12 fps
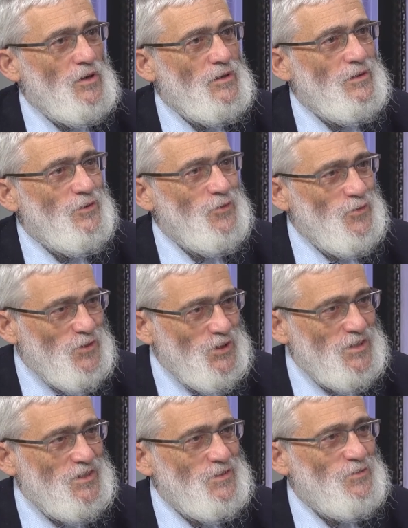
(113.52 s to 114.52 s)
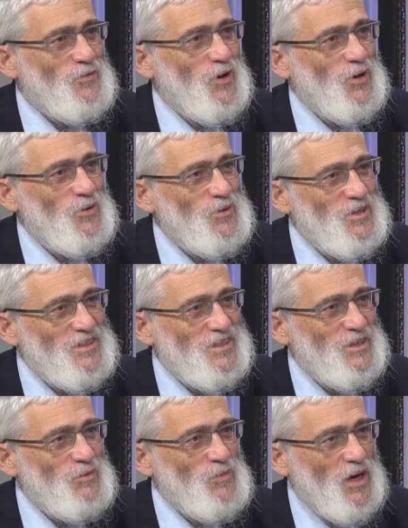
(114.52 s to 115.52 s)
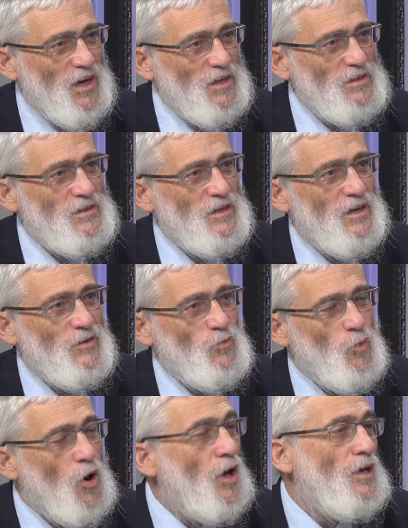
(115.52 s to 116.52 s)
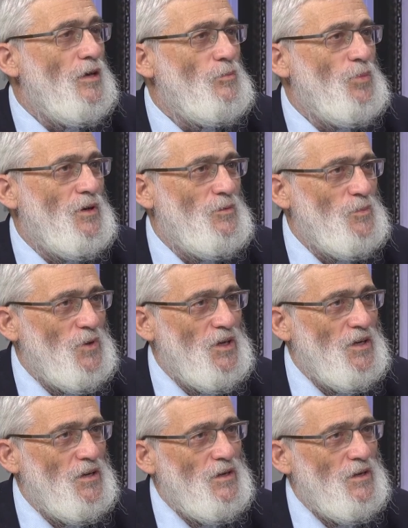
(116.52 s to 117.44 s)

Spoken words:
you just follow his command. And why he picked me,